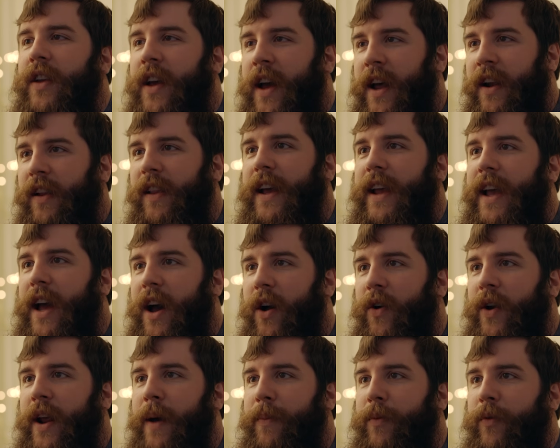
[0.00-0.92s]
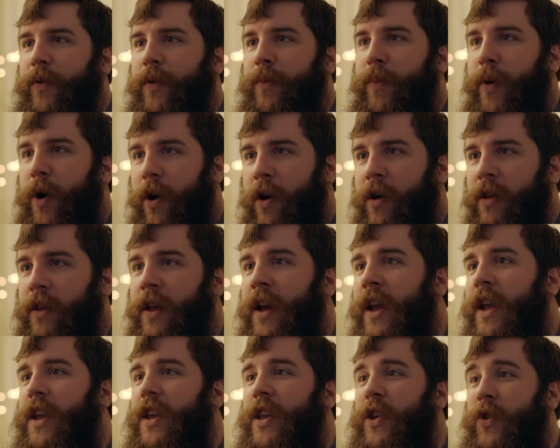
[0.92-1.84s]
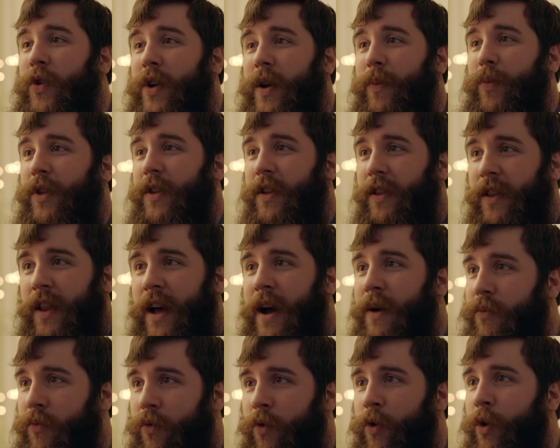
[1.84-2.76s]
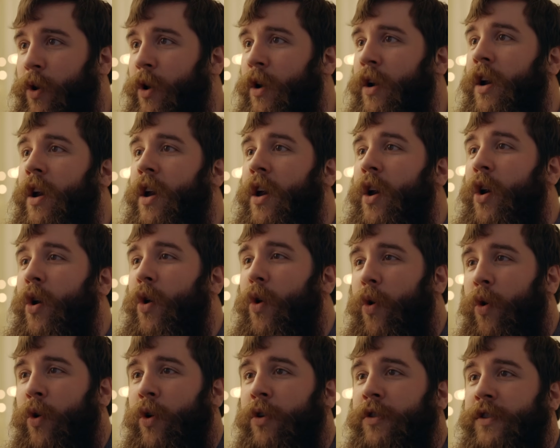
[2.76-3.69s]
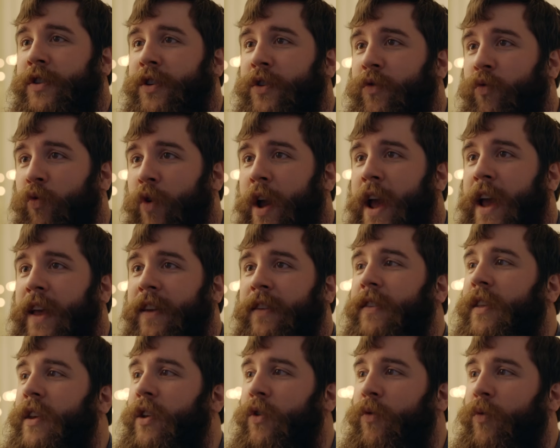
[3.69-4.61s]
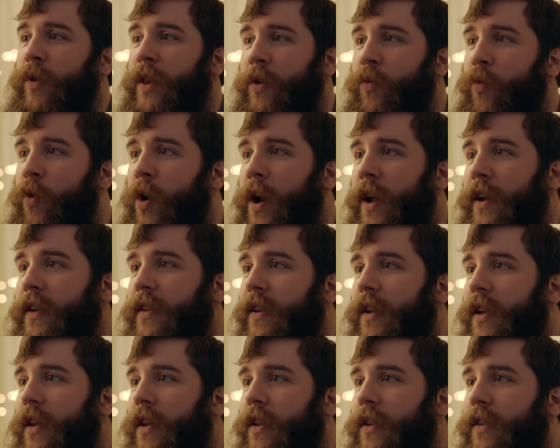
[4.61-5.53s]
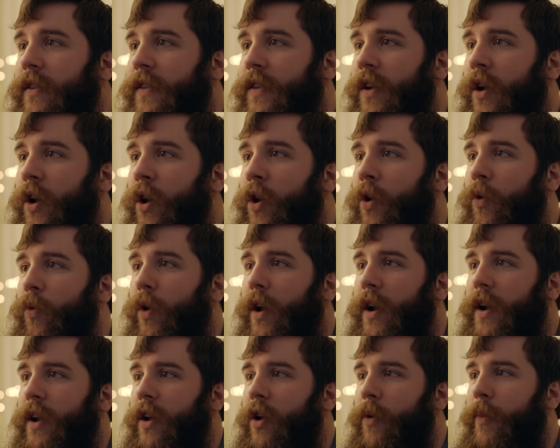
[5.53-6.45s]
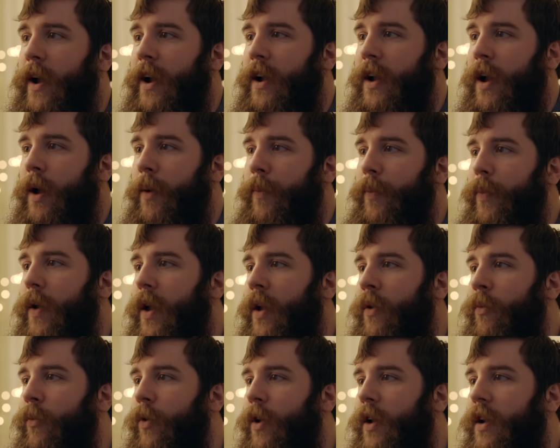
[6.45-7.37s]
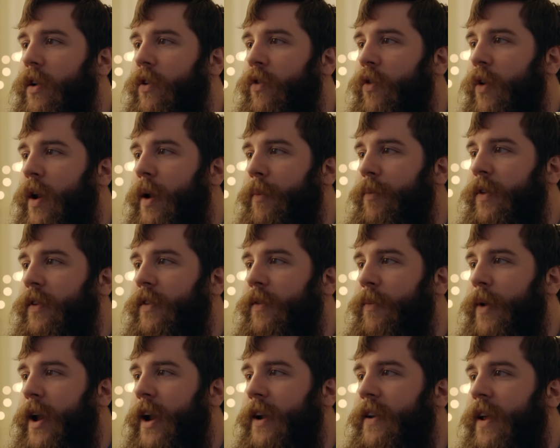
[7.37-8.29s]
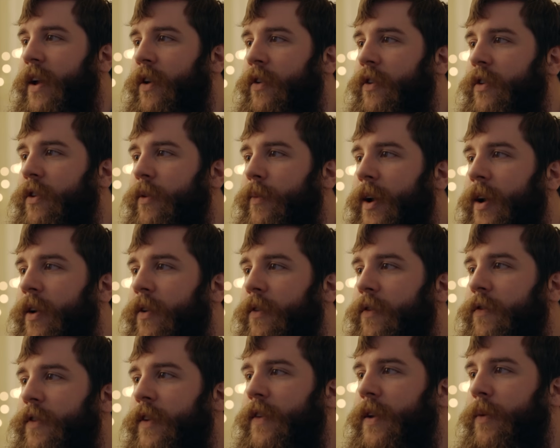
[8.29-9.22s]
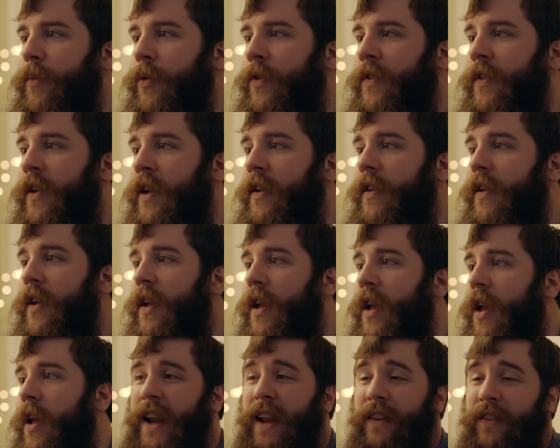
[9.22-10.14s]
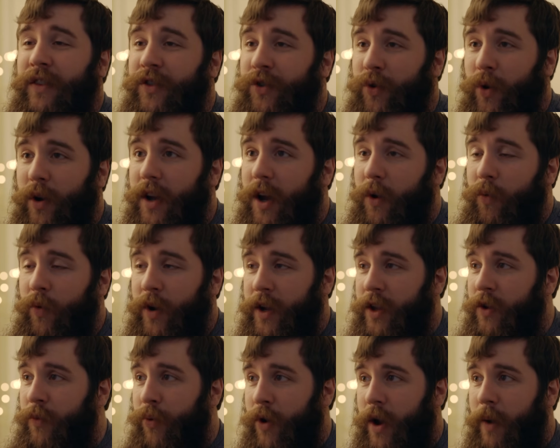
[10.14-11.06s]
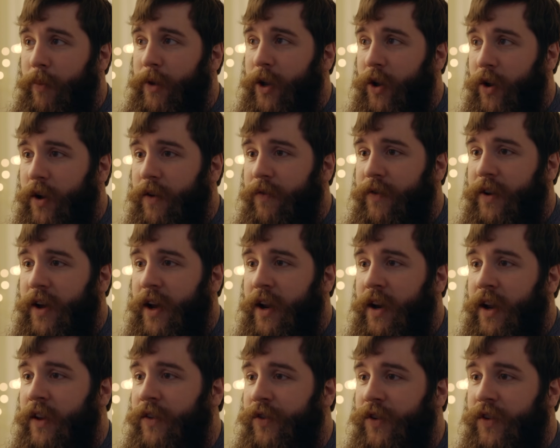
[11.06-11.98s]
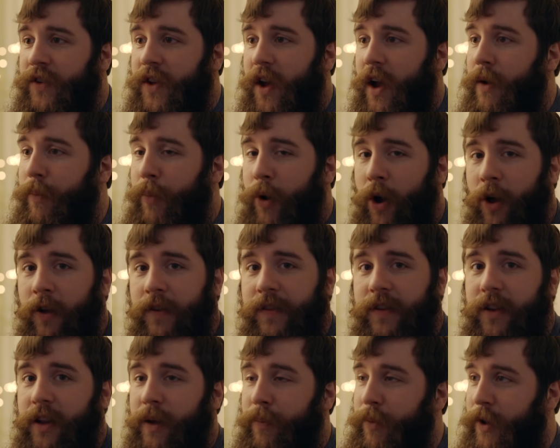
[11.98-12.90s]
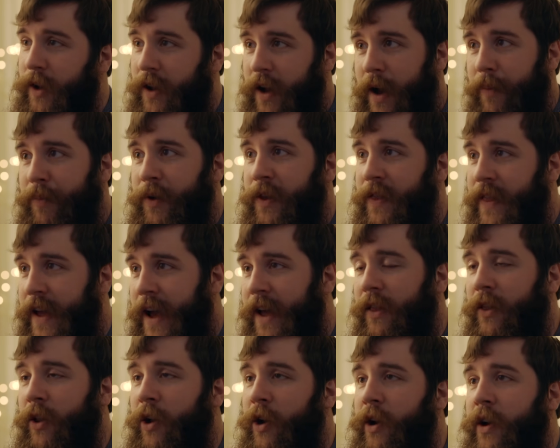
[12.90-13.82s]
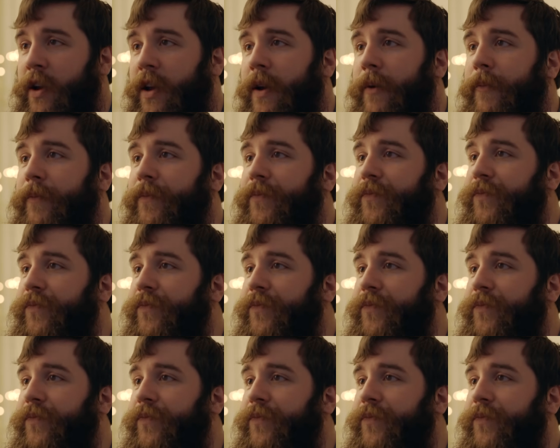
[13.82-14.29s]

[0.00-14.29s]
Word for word: kind of like how it happened with Paul. You end up with a lot more orange and reds than you really want. So we're gonna go back up and we're gonna drop this back down to about 50%. And as a shortcut, what you probably could have done is just gone to Paul's clip and copied that look